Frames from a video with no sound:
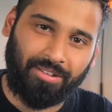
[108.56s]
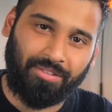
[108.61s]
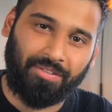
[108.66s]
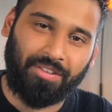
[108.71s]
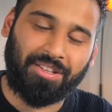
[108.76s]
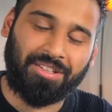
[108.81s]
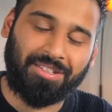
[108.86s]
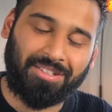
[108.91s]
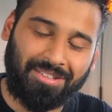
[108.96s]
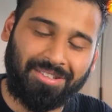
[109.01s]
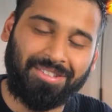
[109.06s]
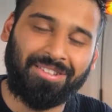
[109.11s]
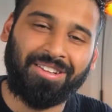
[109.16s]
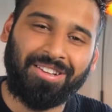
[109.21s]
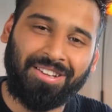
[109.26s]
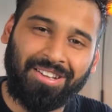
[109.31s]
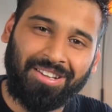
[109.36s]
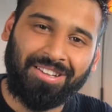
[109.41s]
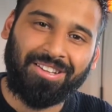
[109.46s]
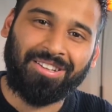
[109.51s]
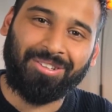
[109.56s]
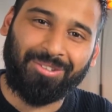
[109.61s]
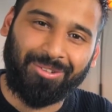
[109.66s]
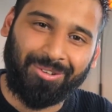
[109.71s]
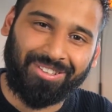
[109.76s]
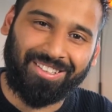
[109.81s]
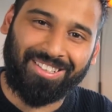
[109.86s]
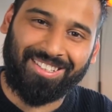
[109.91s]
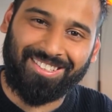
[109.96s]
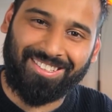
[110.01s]
That's
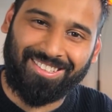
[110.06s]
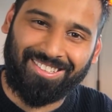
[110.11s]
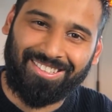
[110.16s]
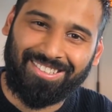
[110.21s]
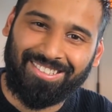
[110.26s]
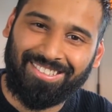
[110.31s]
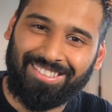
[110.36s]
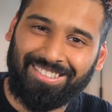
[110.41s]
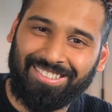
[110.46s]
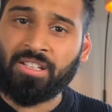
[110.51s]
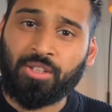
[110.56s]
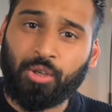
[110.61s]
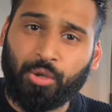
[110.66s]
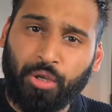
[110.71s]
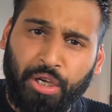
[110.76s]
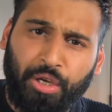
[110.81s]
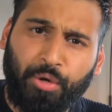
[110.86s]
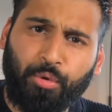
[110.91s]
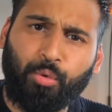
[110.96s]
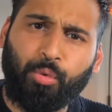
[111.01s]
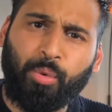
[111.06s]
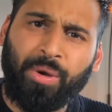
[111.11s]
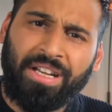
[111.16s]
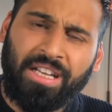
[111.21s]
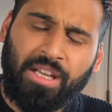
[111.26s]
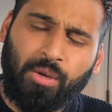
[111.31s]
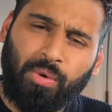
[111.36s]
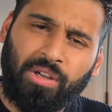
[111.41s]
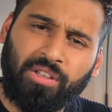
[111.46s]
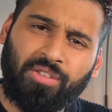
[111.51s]
not easy. So you
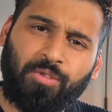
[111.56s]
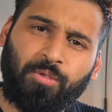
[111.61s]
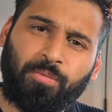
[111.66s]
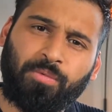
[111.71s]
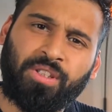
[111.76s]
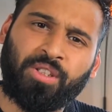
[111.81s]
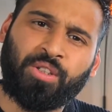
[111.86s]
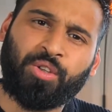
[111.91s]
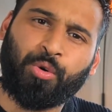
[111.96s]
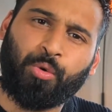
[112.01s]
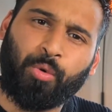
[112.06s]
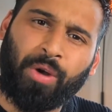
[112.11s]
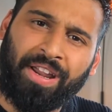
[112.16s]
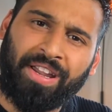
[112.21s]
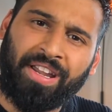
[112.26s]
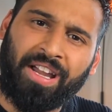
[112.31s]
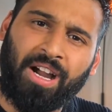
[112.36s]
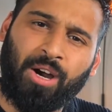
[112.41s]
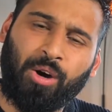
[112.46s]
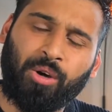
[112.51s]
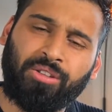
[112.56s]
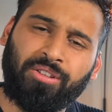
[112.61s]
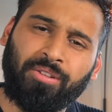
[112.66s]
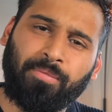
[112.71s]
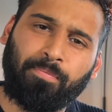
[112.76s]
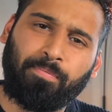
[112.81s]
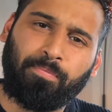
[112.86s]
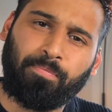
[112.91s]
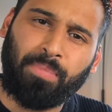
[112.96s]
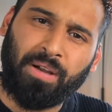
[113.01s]
really want to try out a
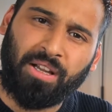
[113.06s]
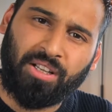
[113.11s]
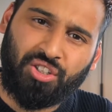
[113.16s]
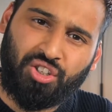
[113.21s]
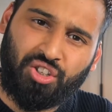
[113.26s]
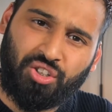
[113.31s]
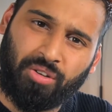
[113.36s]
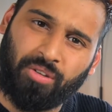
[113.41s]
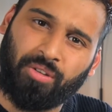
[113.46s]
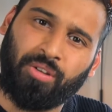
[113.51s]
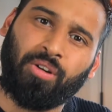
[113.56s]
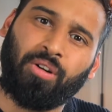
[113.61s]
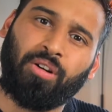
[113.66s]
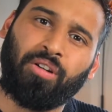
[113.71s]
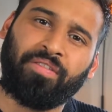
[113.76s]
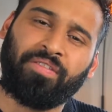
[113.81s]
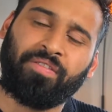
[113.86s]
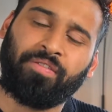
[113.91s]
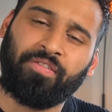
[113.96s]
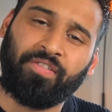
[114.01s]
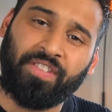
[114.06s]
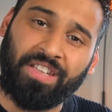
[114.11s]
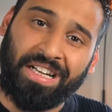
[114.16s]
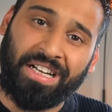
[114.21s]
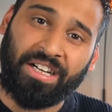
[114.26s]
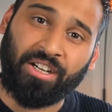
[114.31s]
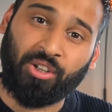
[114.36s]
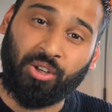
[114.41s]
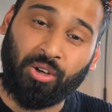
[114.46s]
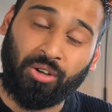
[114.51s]
bunch of V
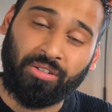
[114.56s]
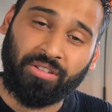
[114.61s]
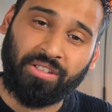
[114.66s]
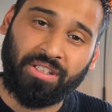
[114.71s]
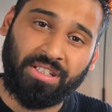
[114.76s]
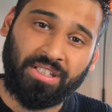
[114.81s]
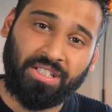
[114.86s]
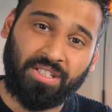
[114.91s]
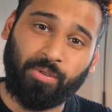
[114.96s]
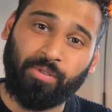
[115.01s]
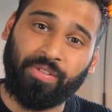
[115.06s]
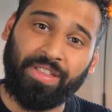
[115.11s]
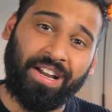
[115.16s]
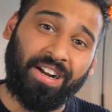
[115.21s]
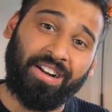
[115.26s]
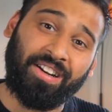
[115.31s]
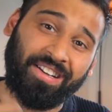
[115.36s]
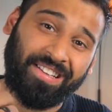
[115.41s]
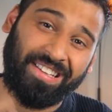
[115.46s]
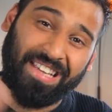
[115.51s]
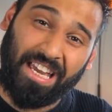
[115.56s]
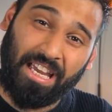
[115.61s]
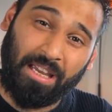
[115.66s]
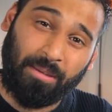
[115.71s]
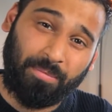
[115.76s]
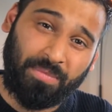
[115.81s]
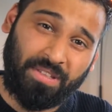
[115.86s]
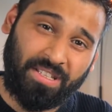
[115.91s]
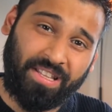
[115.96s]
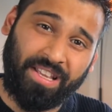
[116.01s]
R content. So there are
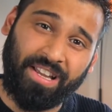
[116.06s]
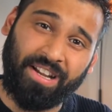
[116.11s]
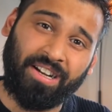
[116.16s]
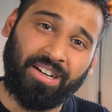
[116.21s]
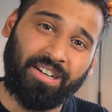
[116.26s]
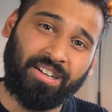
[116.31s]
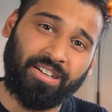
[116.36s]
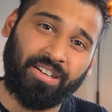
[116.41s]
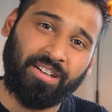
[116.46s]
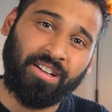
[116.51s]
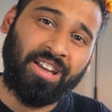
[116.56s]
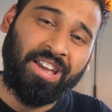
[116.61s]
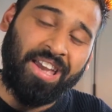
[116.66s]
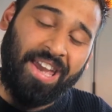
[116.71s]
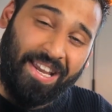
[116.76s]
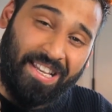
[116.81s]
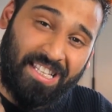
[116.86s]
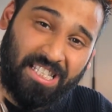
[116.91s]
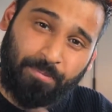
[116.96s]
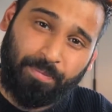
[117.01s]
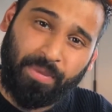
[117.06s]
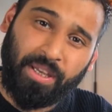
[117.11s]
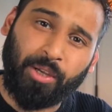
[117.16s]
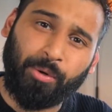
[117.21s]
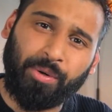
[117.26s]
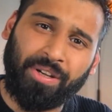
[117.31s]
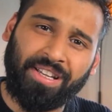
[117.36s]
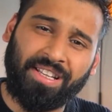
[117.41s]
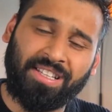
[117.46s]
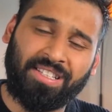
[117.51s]
games, there are
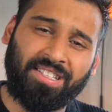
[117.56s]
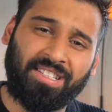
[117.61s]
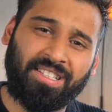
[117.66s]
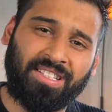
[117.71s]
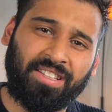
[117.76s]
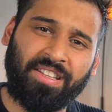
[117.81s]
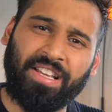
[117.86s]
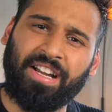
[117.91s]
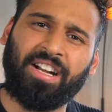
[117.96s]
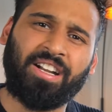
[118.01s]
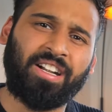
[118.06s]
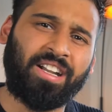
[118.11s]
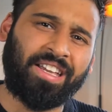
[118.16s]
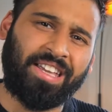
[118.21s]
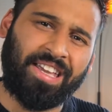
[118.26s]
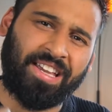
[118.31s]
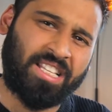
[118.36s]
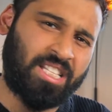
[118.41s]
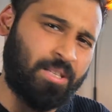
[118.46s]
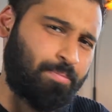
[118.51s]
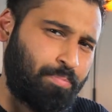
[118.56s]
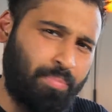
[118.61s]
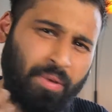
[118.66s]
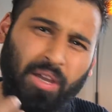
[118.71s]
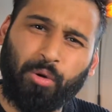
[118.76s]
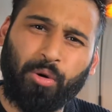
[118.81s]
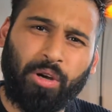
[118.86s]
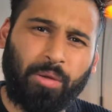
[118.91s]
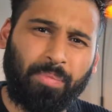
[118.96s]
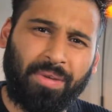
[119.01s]
experiences, there are like
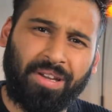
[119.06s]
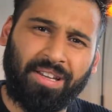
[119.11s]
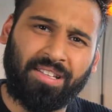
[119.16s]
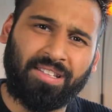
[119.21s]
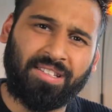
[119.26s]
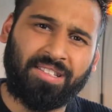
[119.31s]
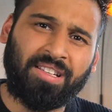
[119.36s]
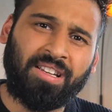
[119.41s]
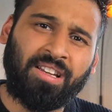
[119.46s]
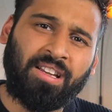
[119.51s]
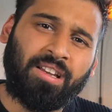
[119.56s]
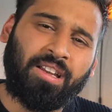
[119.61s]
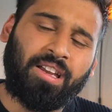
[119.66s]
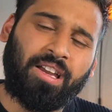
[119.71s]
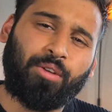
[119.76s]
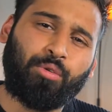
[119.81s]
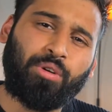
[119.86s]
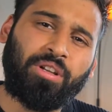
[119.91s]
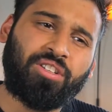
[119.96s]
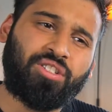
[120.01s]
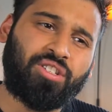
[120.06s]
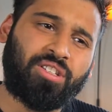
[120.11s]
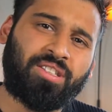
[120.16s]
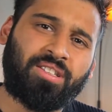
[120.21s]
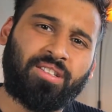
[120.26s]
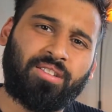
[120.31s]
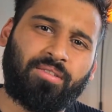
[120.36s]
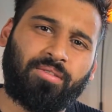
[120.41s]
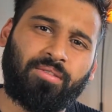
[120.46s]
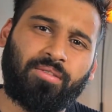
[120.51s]
experiments, and really
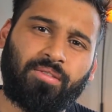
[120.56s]
just